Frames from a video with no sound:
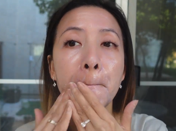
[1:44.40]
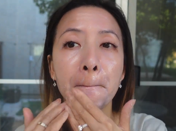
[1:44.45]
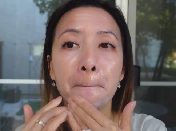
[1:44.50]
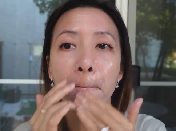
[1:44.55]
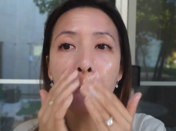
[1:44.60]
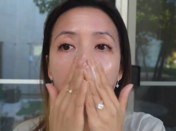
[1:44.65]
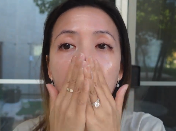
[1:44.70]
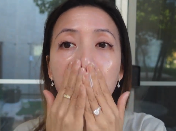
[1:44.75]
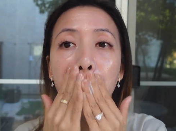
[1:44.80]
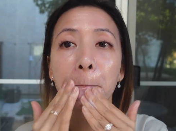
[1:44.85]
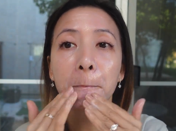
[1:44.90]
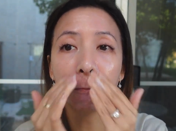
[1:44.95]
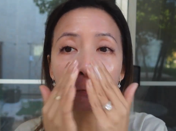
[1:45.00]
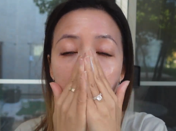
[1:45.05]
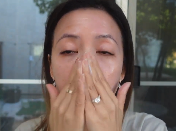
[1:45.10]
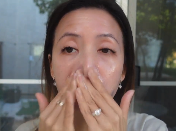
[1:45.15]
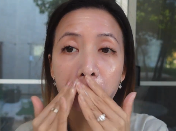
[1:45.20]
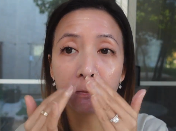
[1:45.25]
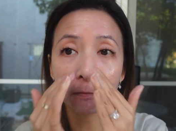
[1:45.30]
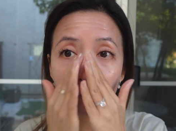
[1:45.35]

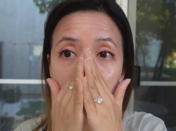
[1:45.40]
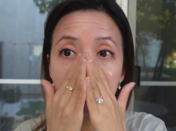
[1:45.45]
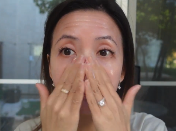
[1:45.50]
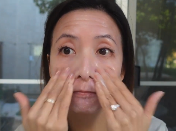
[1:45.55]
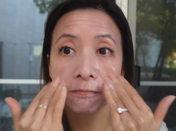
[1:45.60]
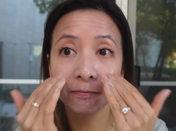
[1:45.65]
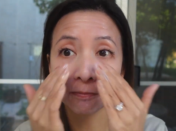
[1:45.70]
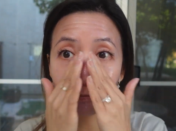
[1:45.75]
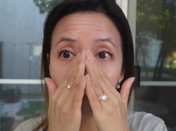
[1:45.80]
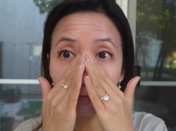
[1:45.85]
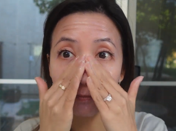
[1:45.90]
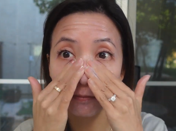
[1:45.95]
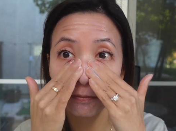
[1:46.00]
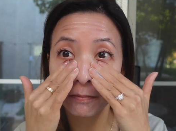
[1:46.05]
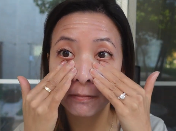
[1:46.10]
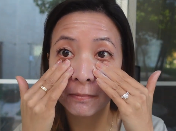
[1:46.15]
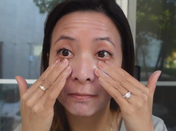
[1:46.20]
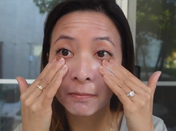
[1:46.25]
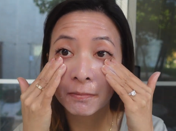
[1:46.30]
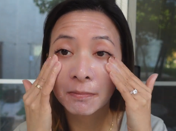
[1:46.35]

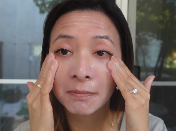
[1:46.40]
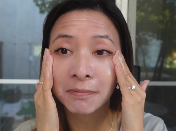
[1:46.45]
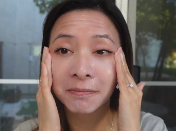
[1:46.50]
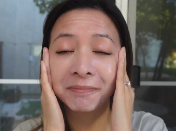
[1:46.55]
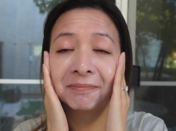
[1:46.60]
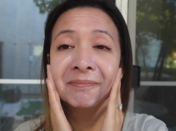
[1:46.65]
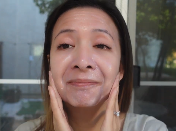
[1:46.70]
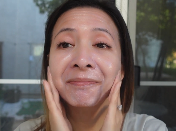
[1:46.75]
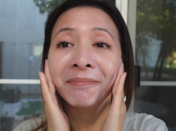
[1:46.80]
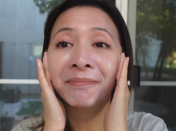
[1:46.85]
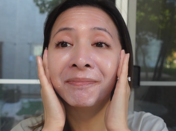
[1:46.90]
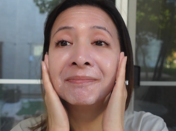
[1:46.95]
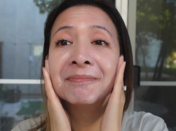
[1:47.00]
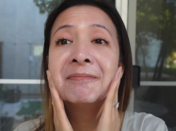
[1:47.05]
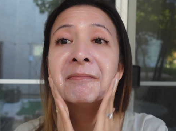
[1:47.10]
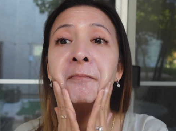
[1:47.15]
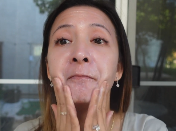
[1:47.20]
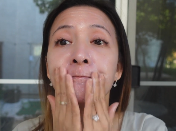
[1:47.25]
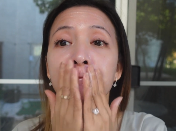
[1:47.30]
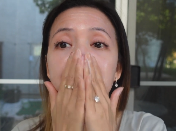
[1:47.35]

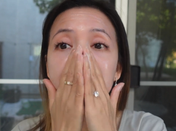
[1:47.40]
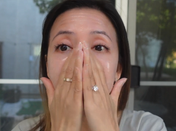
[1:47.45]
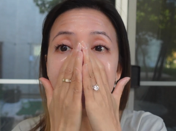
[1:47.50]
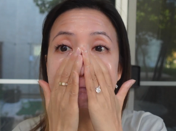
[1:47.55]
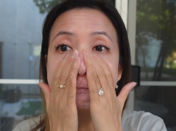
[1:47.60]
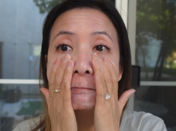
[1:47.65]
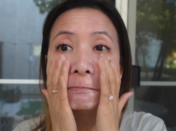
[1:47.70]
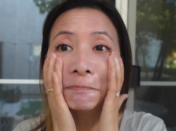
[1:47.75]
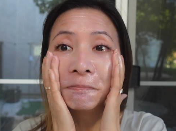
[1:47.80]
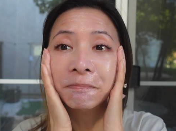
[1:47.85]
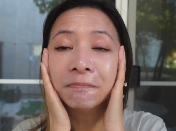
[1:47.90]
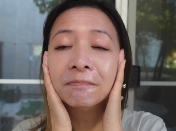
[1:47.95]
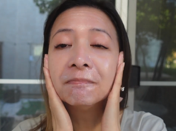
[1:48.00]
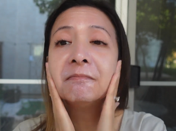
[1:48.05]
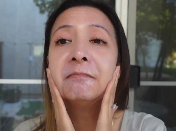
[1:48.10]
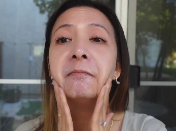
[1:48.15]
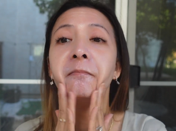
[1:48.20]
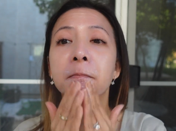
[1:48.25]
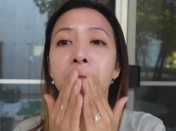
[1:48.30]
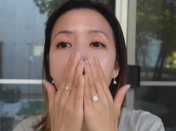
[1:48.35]

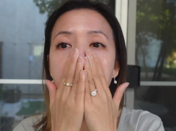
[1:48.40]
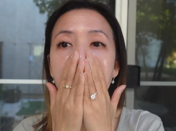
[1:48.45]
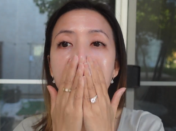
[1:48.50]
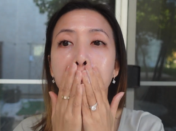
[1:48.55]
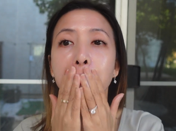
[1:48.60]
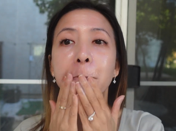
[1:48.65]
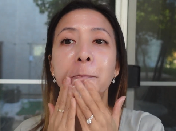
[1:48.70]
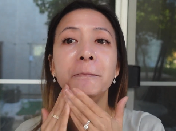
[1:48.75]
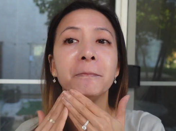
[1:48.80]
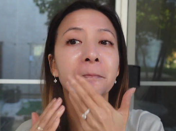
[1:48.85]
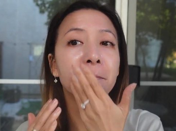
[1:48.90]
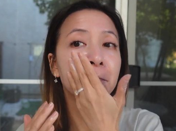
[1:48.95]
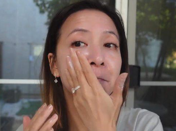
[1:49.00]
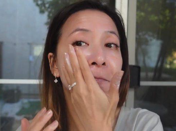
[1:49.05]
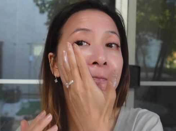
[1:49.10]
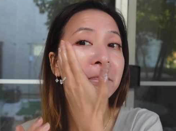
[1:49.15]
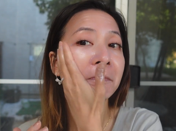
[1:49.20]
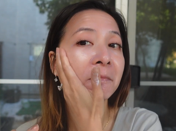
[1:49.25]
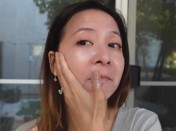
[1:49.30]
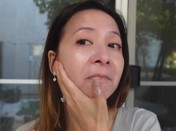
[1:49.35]

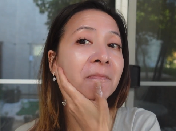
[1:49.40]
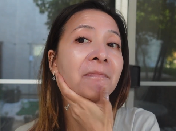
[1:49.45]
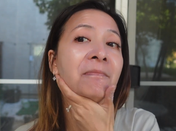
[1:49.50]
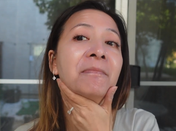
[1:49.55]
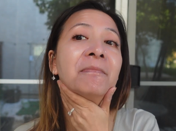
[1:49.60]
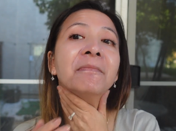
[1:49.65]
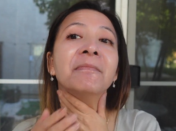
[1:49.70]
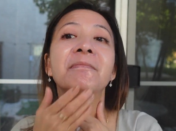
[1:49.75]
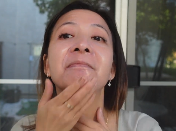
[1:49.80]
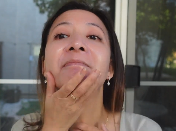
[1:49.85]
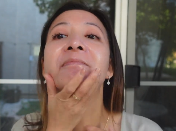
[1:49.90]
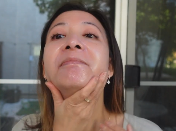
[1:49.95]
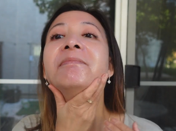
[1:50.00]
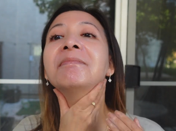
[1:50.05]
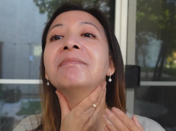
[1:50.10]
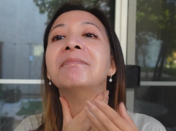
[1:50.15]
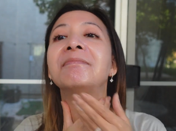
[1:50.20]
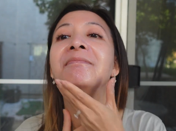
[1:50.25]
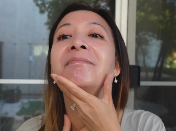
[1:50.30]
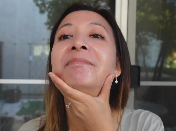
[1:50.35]

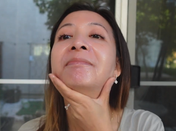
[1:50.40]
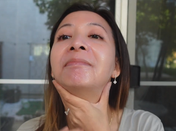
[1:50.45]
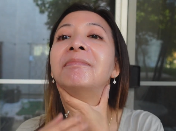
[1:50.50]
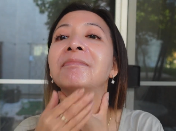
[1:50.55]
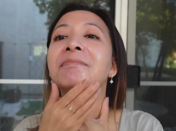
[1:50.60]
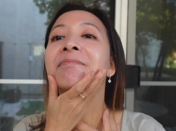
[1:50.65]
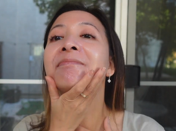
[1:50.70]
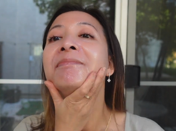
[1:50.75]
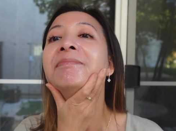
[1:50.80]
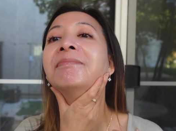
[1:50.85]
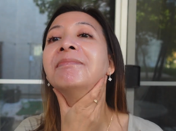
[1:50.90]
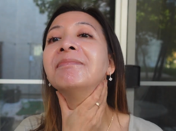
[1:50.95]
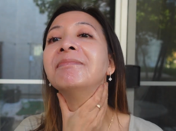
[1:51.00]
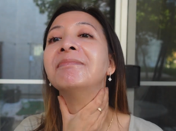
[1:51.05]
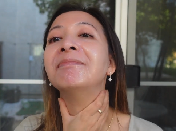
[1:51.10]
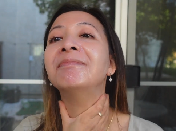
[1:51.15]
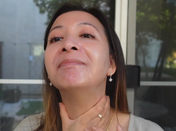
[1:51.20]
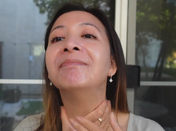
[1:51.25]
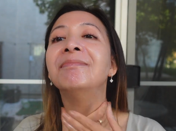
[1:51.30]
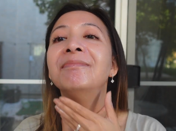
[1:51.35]

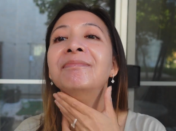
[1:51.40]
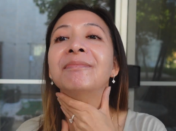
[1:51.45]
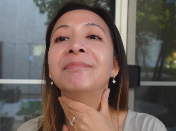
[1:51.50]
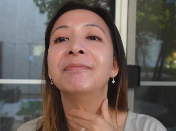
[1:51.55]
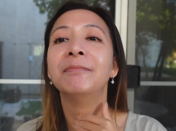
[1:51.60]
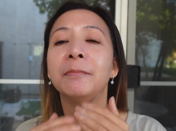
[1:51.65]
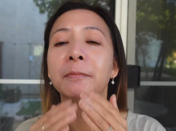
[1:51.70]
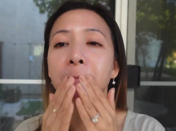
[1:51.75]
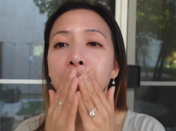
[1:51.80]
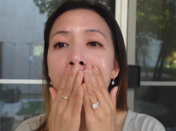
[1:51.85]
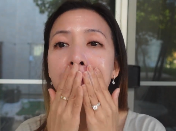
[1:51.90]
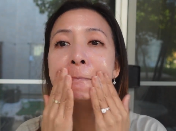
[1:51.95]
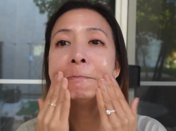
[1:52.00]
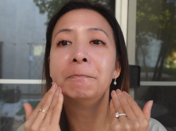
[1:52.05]
No one is speaking in this clip.